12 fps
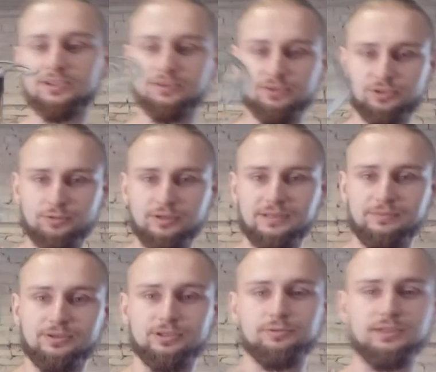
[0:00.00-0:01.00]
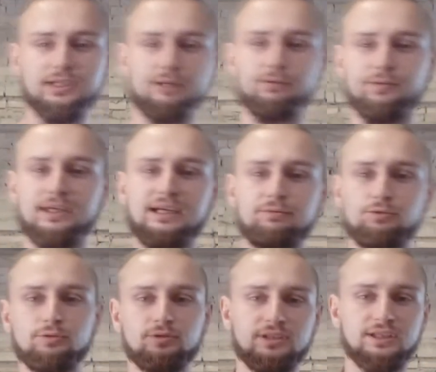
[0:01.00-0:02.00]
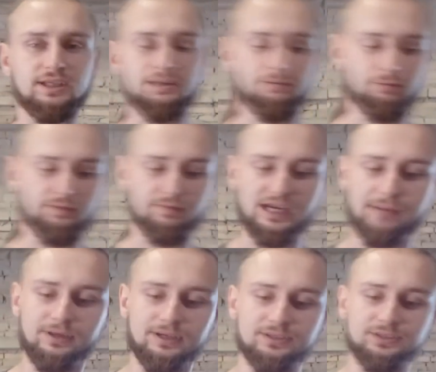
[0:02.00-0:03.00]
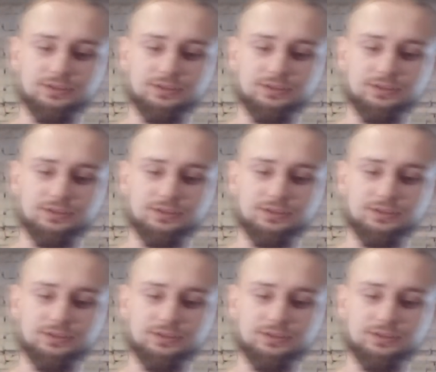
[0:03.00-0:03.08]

Not straight because when I move, I have to know the with hammer,